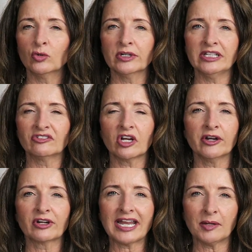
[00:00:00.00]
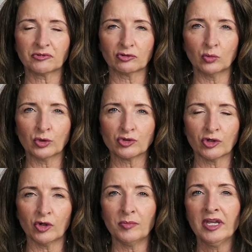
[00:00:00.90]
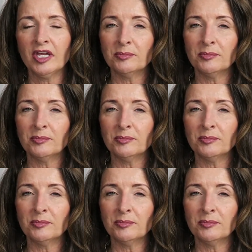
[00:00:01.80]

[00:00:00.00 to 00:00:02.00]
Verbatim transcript: or an entire capsule wardrobe